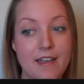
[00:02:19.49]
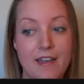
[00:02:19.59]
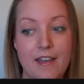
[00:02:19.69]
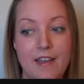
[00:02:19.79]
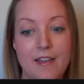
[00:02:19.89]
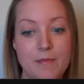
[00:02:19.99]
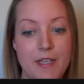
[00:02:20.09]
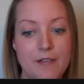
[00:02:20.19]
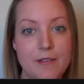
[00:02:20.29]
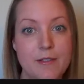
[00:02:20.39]
I am
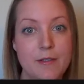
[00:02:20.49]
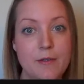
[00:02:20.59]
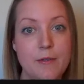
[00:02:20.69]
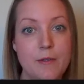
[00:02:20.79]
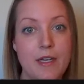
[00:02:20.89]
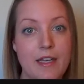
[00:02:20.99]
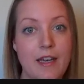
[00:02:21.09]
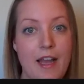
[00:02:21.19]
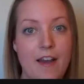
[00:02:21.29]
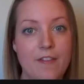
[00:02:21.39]
down two and
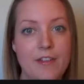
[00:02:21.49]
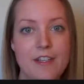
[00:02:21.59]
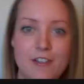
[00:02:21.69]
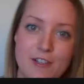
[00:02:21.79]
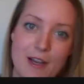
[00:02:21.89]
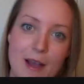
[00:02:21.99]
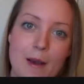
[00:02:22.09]
a half-ish